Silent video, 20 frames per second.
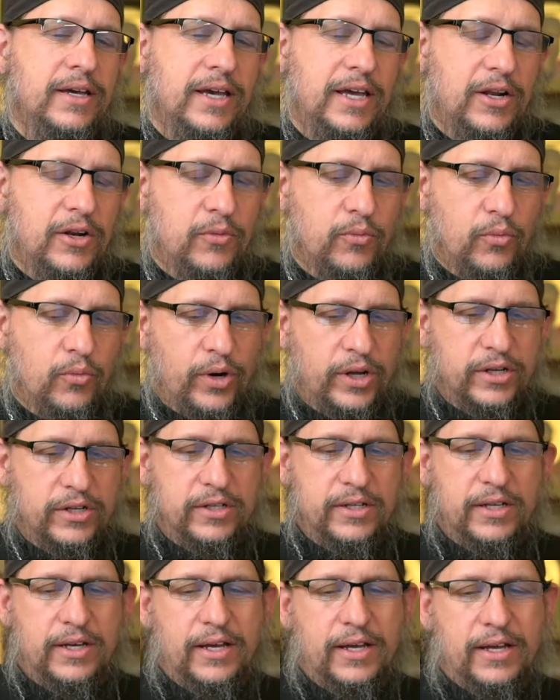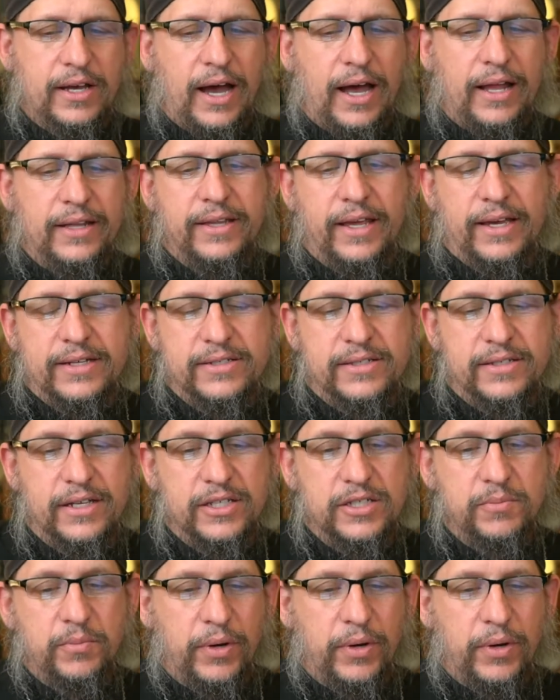and what the context is.